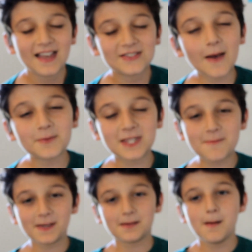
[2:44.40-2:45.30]
so I'm
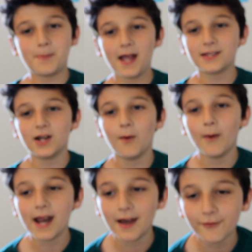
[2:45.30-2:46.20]
sleeping in my bed,
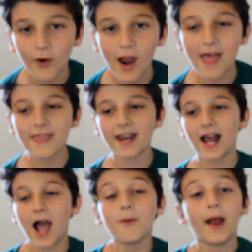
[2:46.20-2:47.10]
whatever, and then
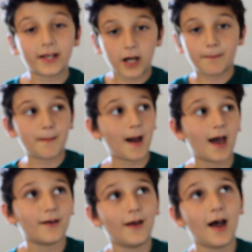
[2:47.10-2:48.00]
I wake up about
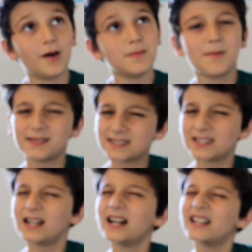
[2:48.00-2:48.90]
around maybe
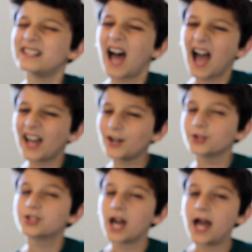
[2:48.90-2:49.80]
9
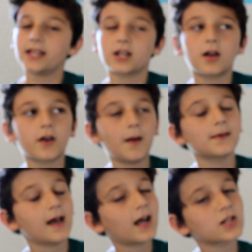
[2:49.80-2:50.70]
or 10, I
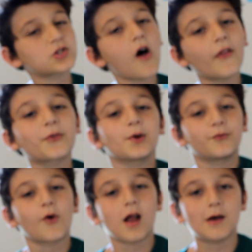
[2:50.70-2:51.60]
got a solid 3 to
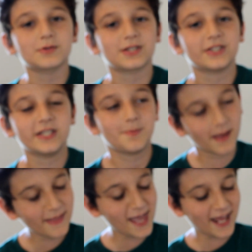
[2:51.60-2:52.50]
4 hours of sleep,
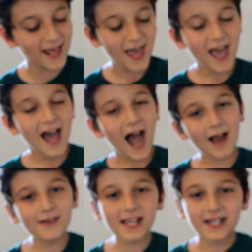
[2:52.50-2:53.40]
and then
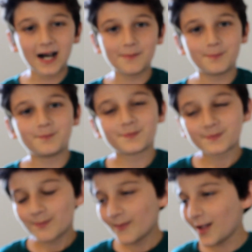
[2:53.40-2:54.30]
I wake up
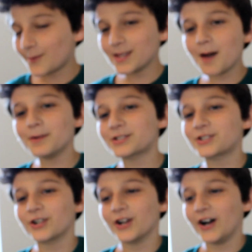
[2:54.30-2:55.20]
without my
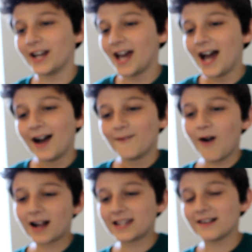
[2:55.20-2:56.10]
shirt on,
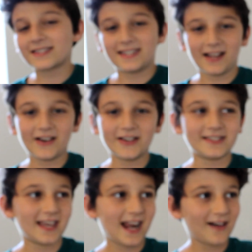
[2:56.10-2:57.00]
walk
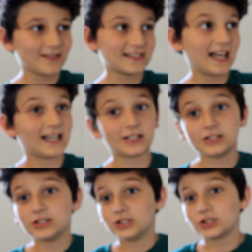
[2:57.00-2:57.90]
downstairs, and I was like,
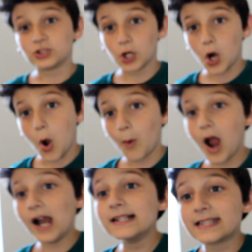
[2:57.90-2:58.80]
dude,
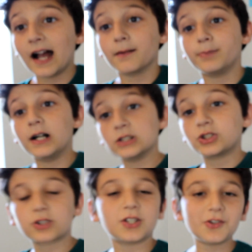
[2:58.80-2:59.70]
what is that about?
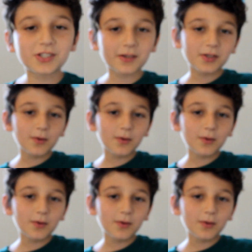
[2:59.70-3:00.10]
Because usually when